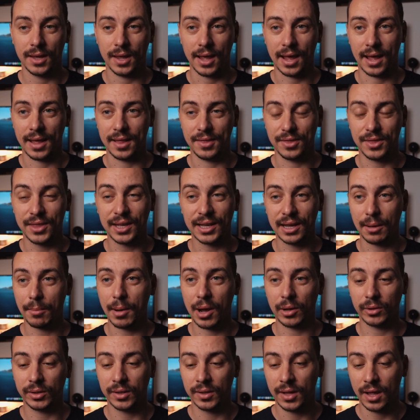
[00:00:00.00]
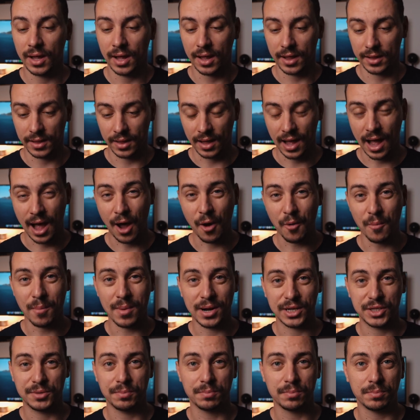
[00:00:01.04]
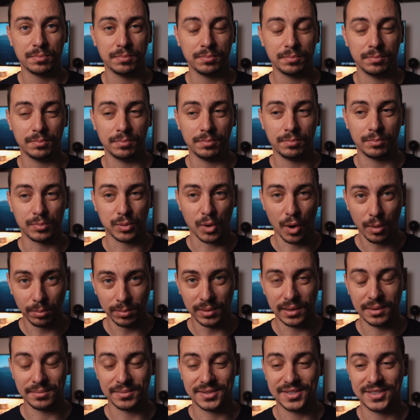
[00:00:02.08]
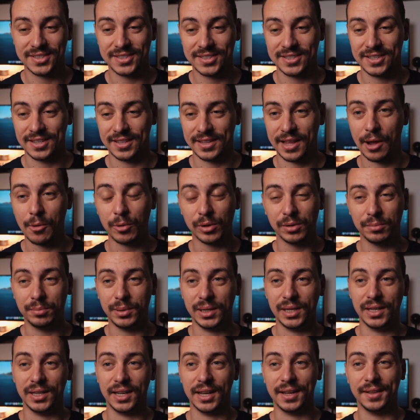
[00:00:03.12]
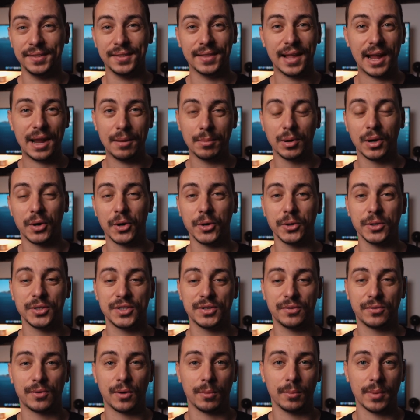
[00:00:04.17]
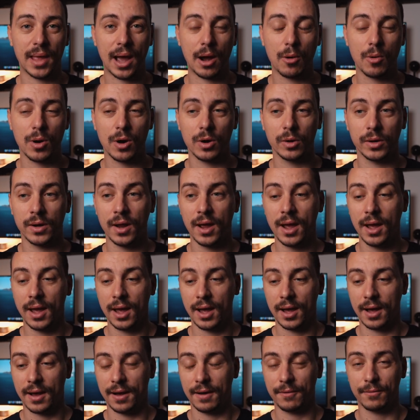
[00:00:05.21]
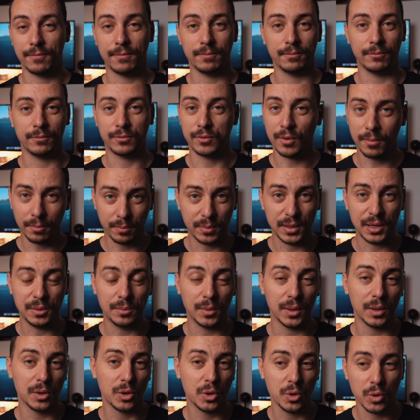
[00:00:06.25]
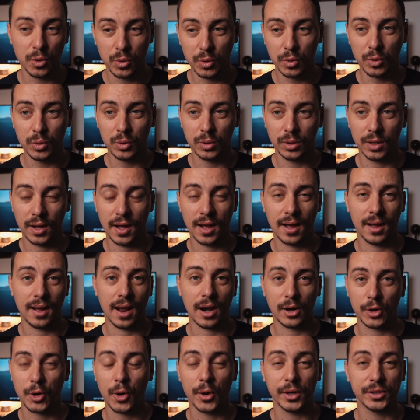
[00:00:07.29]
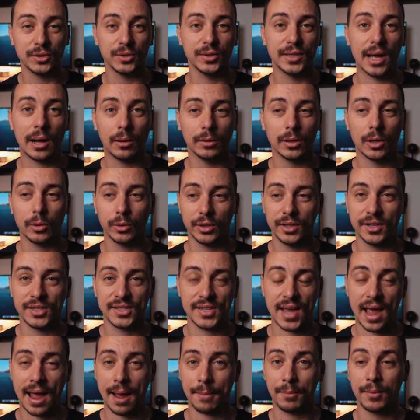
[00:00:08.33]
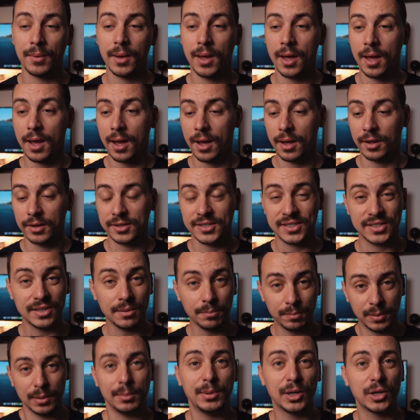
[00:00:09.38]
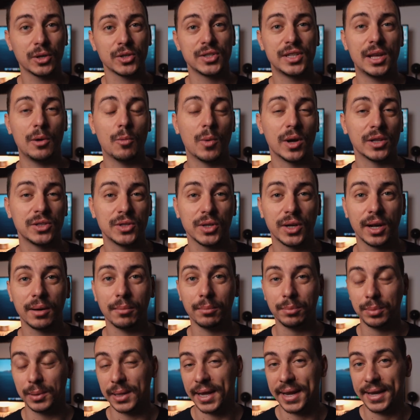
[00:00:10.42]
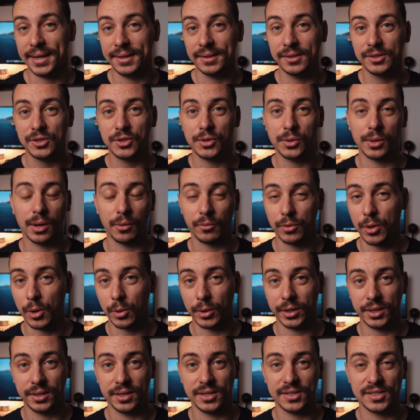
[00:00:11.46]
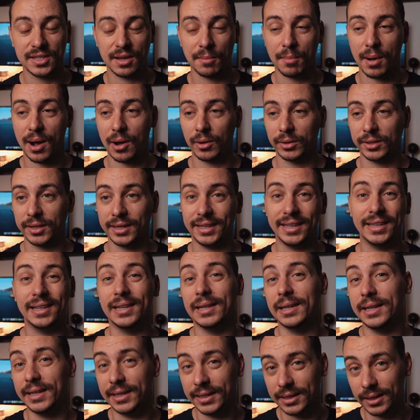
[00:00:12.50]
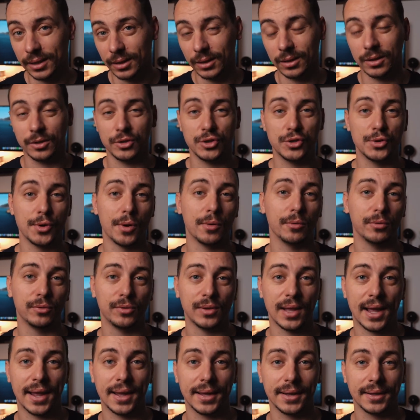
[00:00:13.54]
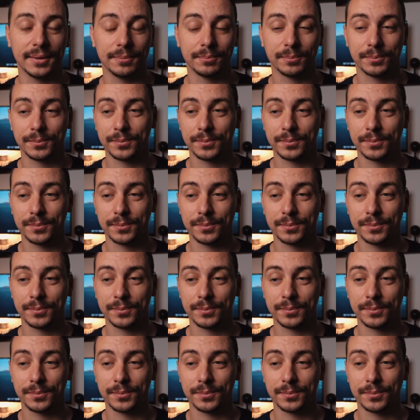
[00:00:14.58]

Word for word: and think about how much problems there will be in neighborhoods from now on uh, from people who uh, are going to download this app simply because they want to complain to authorities about illegal drone flying.